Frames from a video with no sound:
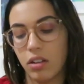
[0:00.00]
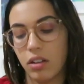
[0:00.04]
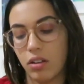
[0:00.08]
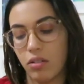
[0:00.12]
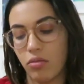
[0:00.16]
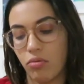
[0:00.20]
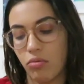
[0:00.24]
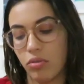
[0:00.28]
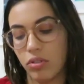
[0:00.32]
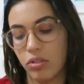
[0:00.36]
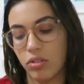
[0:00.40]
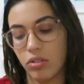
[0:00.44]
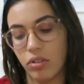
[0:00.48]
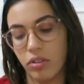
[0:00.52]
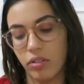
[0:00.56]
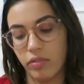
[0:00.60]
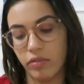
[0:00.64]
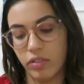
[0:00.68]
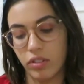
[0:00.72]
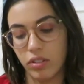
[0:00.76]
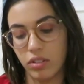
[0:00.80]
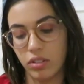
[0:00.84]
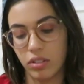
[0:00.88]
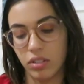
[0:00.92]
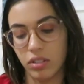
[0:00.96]
I wonder
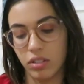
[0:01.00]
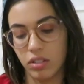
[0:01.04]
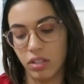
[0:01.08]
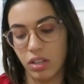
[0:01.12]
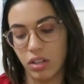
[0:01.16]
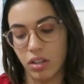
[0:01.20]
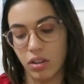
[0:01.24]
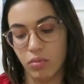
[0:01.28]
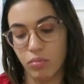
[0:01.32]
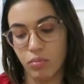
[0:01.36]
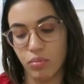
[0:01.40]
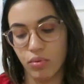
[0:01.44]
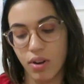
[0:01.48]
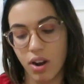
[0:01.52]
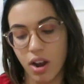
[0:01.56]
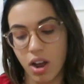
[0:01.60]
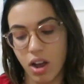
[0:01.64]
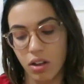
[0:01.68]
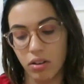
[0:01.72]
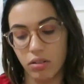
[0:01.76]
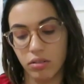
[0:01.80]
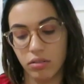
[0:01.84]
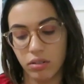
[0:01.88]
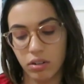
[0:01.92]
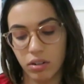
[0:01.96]
if this is like a
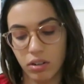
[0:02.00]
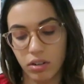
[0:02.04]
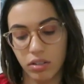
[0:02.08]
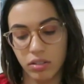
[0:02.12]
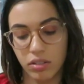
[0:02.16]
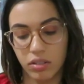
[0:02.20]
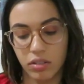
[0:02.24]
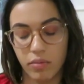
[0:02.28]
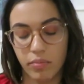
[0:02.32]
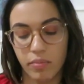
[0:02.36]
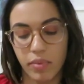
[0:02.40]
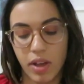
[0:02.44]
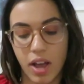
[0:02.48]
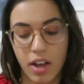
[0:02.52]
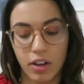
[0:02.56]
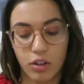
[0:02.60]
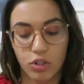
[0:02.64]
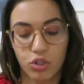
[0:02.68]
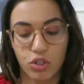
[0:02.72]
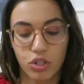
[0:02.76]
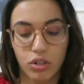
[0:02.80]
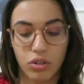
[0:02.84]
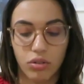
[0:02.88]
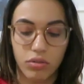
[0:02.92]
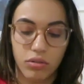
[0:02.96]
brown because the back
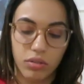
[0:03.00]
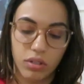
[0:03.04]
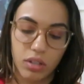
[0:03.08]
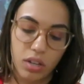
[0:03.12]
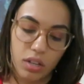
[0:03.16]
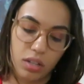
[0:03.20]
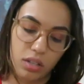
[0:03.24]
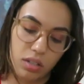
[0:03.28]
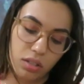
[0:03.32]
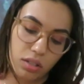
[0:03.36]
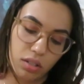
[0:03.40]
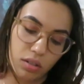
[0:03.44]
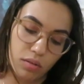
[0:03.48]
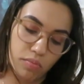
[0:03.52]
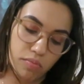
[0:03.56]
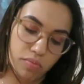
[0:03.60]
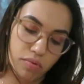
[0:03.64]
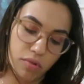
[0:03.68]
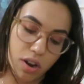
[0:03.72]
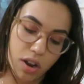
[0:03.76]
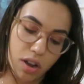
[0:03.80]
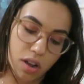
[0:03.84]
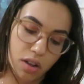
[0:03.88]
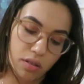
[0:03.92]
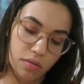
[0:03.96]
shows like it's a
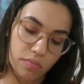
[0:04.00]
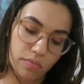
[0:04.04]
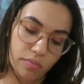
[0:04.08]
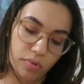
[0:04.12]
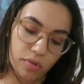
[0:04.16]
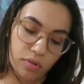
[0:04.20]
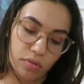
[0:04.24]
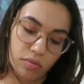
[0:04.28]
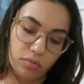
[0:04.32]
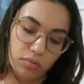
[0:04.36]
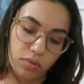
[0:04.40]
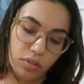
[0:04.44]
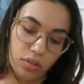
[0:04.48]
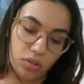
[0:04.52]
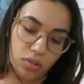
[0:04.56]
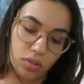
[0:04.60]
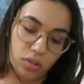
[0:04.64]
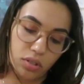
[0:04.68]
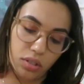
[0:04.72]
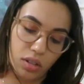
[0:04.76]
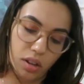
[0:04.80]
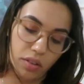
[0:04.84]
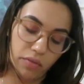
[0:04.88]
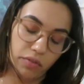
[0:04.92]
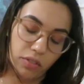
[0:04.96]
brown, but we
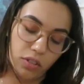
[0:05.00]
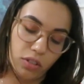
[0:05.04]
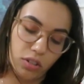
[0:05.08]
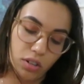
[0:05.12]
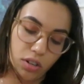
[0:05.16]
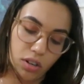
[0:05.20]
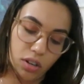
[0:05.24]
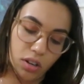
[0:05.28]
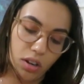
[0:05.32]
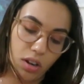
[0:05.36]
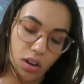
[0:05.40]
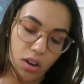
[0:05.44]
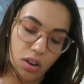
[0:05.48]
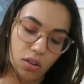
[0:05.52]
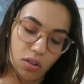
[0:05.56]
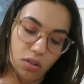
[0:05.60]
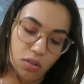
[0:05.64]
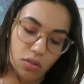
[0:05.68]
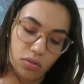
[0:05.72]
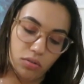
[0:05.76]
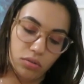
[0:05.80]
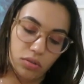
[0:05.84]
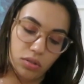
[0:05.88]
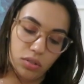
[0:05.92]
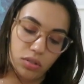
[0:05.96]
just never
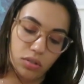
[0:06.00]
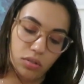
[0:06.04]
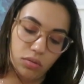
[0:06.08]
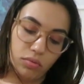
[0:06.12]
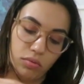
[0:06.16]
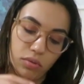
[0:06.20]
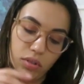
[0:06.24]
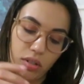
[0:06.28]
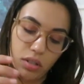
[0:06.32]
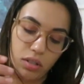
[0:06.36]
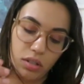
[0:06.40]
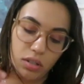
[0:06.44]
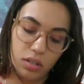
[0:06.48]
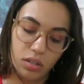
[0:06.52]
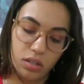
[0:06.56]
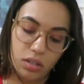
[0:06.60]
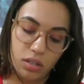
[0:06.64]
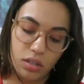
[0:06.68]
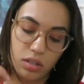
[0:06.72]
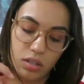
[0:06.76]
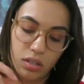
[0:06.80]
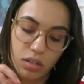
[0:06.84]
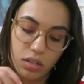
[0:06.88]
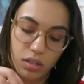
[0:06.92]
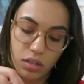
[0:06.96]
know, do we?
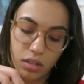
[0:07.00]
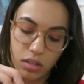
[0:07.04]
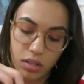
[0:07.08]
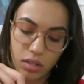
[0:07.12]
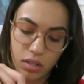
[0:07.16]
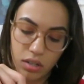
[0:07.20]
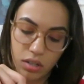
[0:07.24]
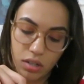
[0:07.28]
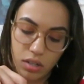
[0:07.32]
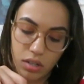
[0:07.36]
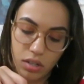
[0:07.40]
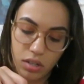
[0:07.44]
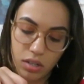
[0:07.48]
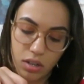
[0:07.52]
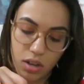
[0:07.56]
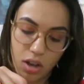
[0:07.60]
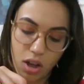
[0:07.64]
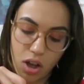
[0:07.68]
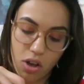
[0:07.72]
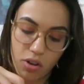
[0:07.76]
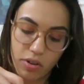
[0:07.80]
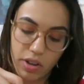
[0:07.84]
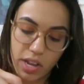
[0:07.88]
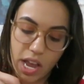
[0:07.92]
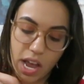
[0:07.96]

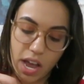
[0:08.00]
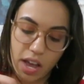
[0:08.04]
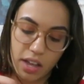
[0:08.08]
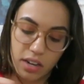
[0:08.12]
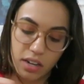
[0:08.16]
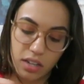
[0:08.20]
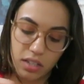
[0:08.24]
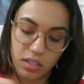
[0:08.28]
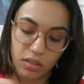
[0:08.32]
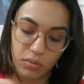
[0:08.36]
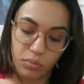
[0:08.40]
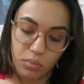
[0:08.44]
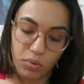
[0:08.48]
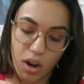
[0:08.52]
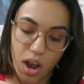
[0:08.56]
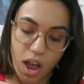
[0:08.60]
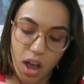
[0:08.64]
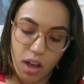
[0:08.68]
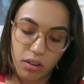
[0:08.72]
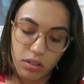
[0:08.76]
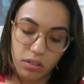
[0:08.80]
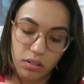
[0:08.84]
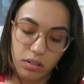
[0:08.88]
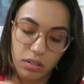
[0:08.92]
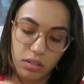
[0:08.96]
Oh yeah, it is a
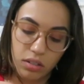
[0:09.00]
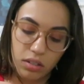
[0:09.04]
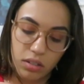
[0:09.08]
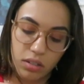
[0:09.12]
brown.